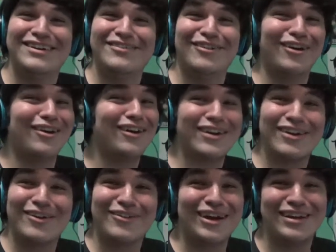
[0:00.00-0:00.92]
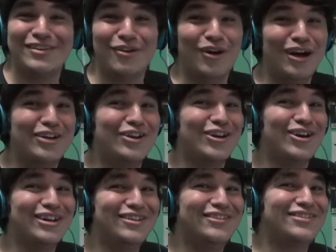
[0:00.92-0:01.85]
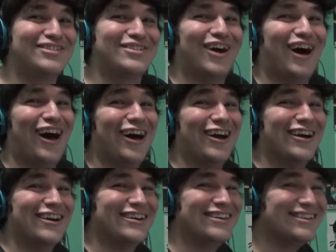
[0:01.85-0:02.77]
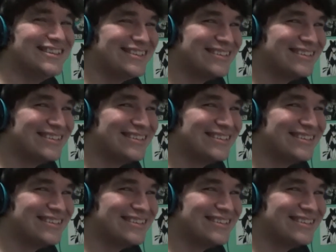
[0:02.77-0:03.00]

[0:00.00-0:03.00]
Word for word: We're on our way to a good start.